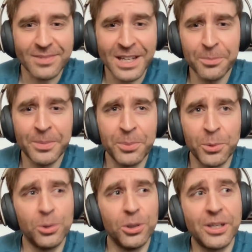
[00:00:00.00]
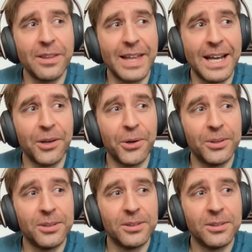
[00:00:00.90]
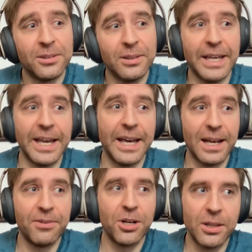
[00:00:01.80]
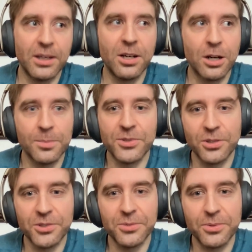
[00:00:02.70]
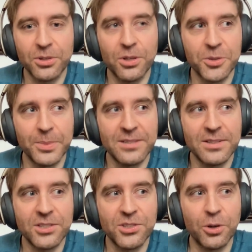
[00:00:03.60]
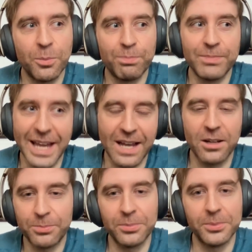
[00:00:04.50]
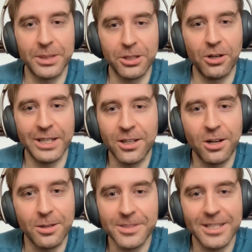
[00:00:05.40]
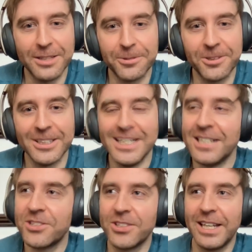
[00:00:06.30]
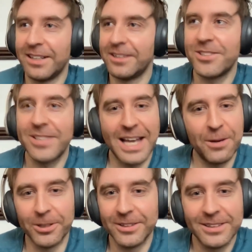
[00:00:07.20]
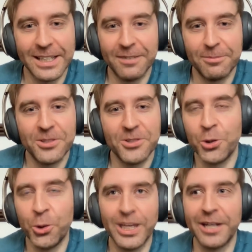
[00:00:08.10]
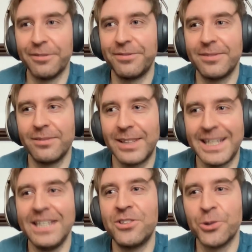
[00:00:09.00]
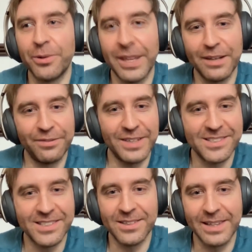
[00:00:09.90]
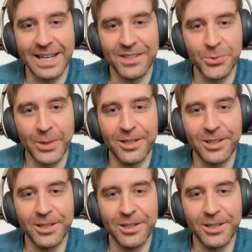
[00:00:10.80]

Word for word: And people will look at that and go, yeah, I've heard that carbs cause obesity, so yeah, I'll probably not eat carbs anymore. So, yeah, there's that one. There's the whole kind of keto thing feeds into that as